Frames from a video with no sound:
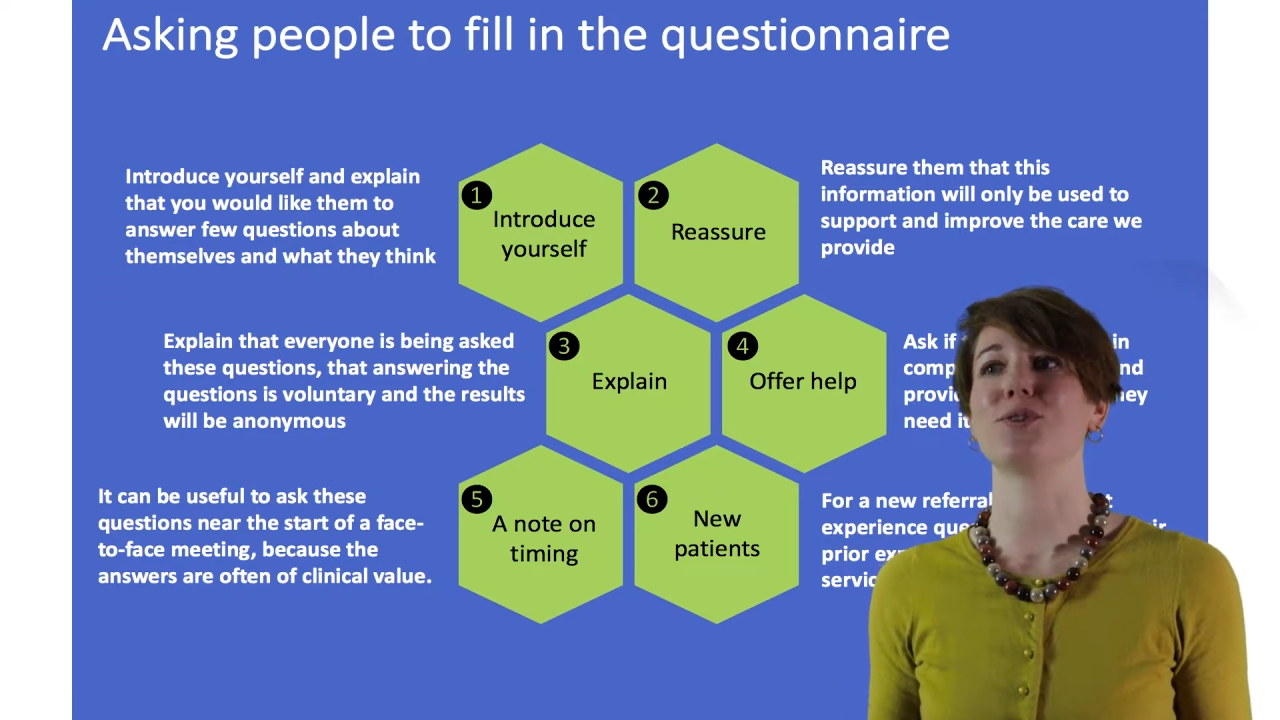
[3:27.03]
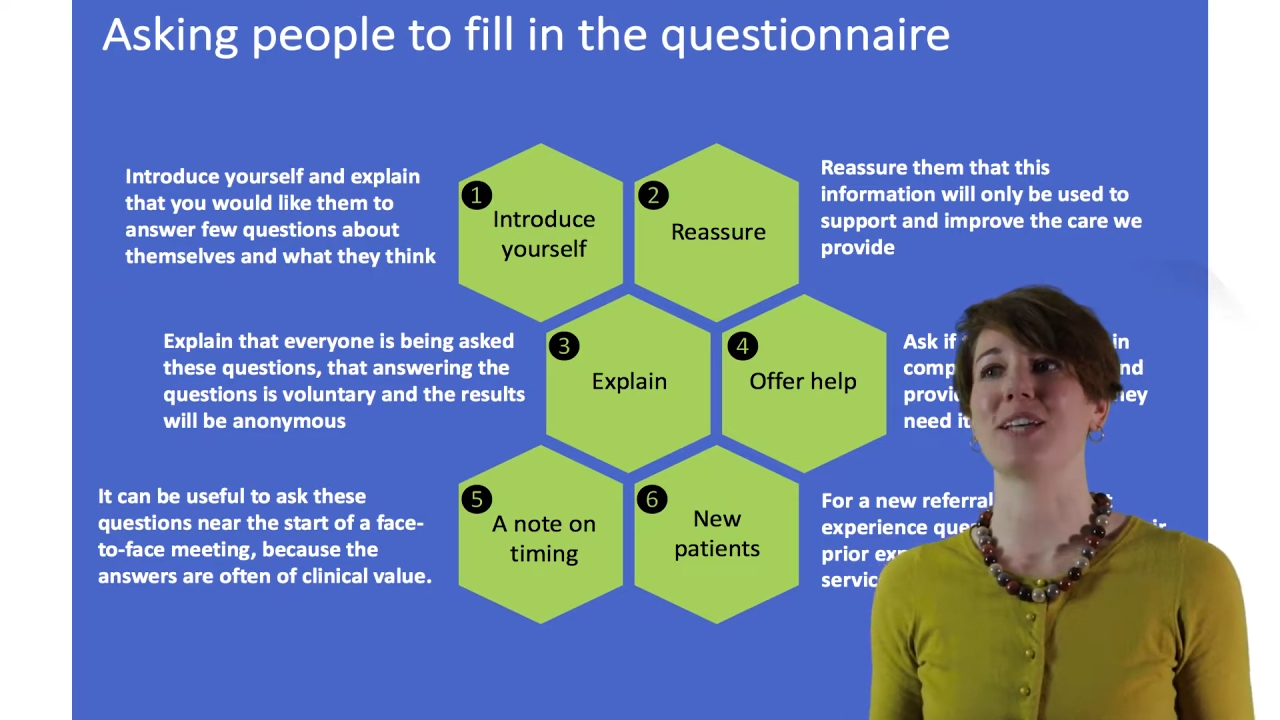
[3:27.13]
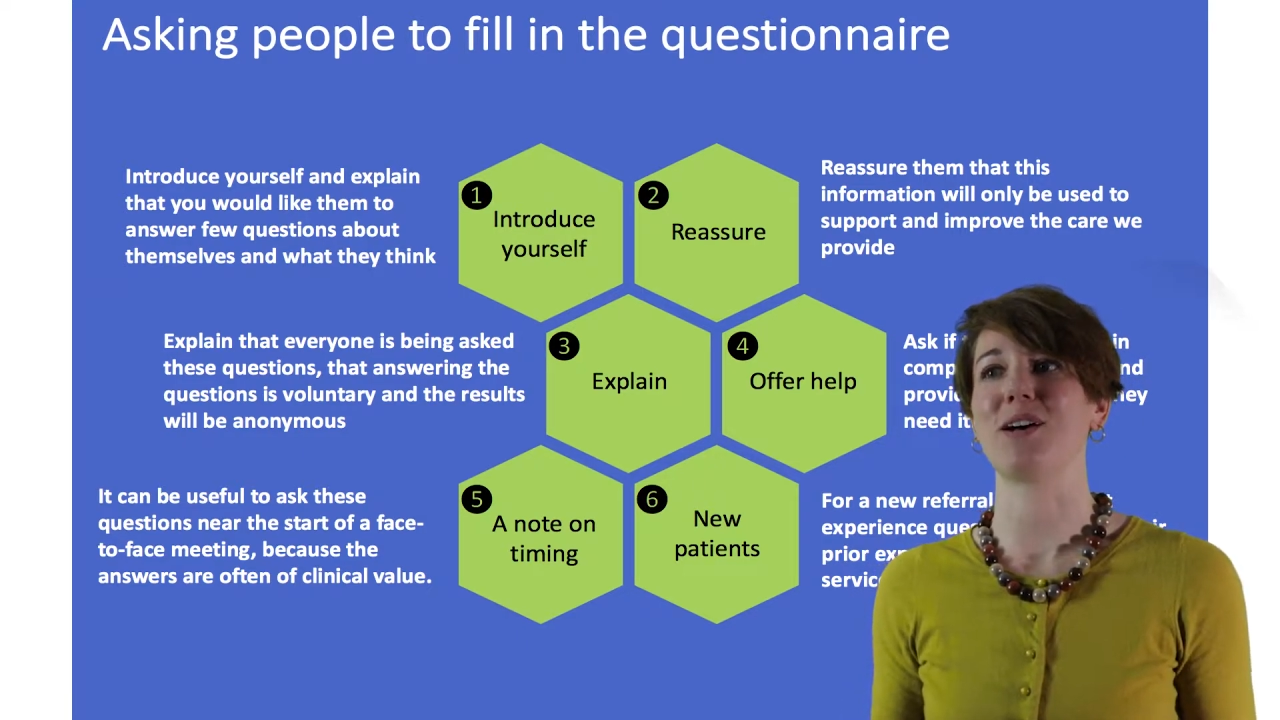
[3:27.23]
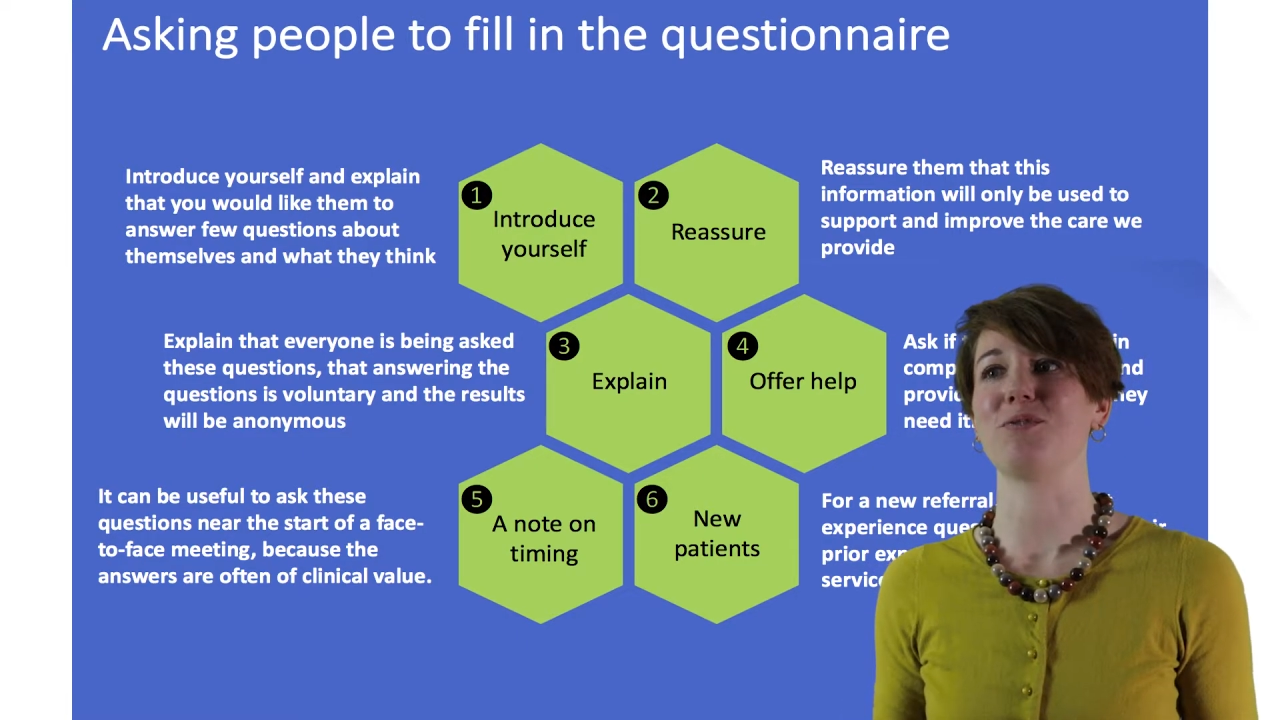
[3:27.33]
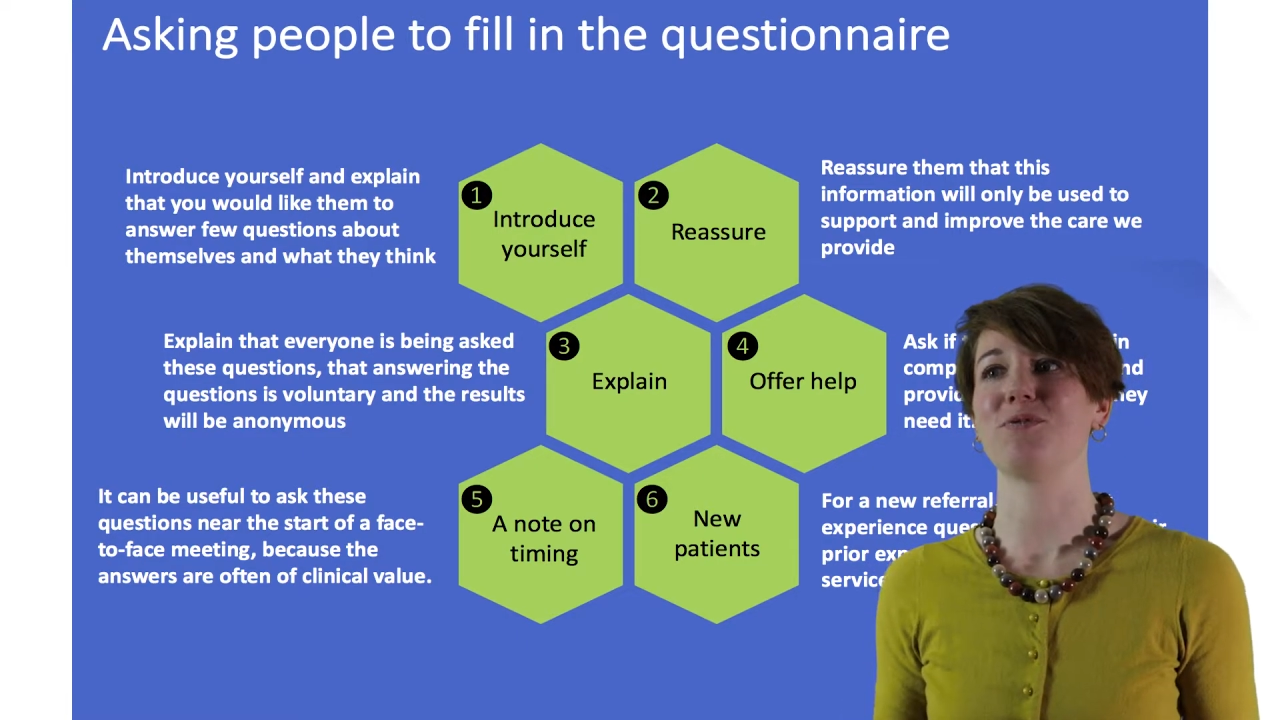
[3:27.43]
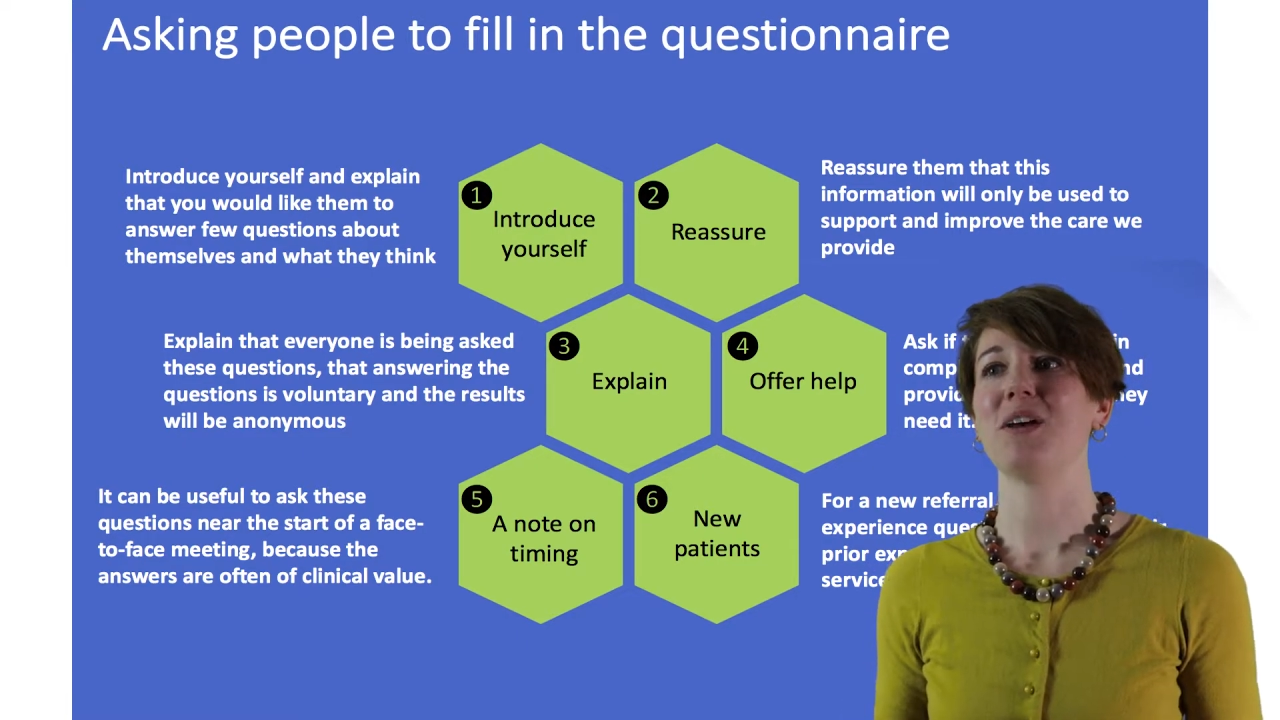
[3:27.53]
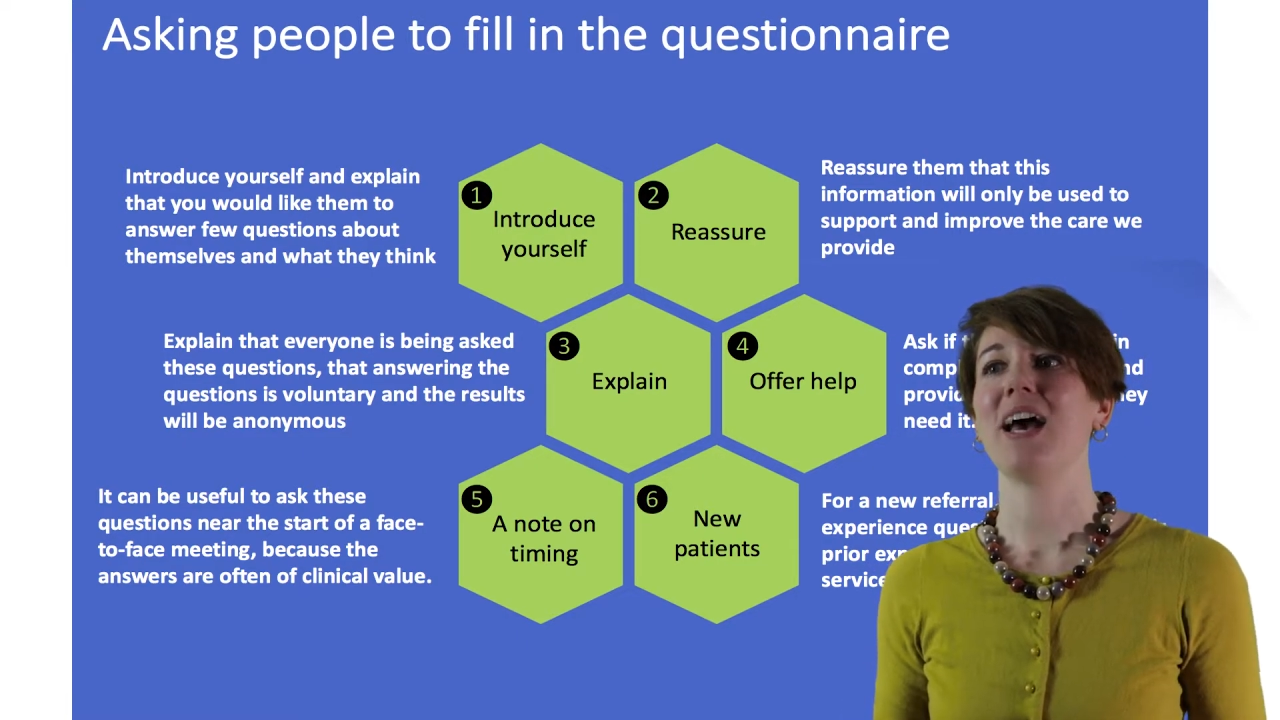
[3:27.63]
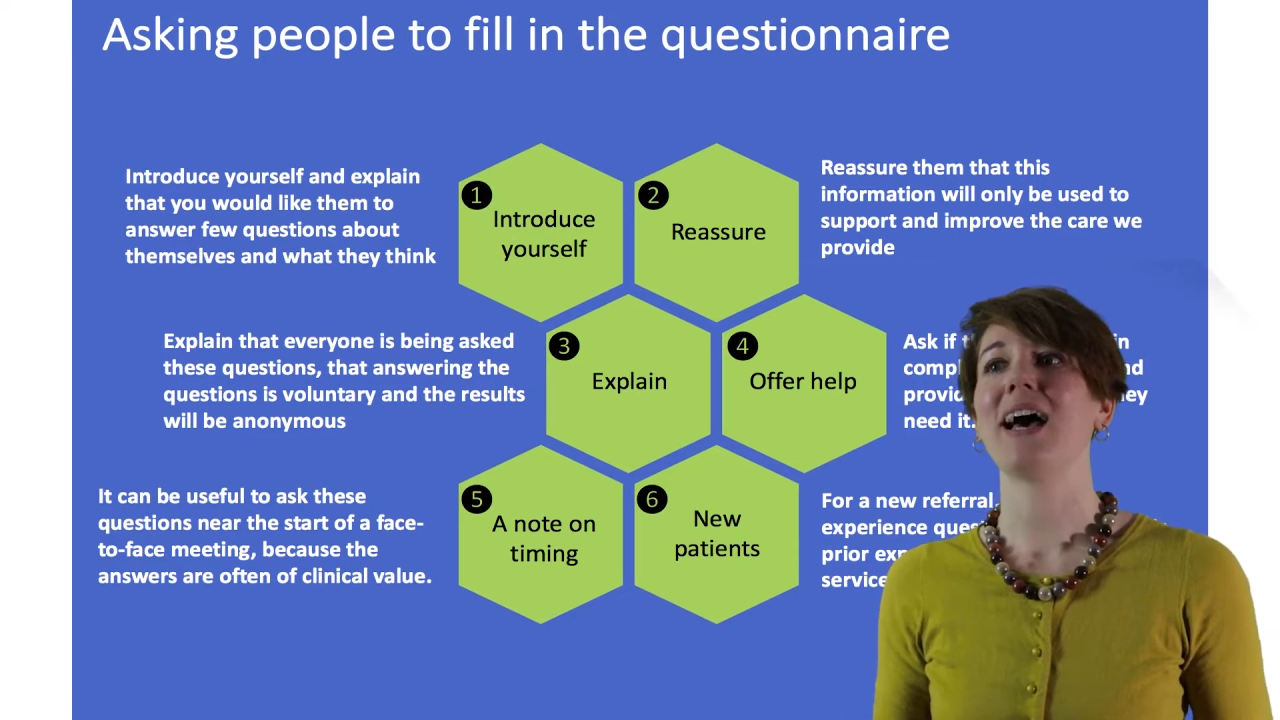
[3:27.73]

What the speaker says: yourself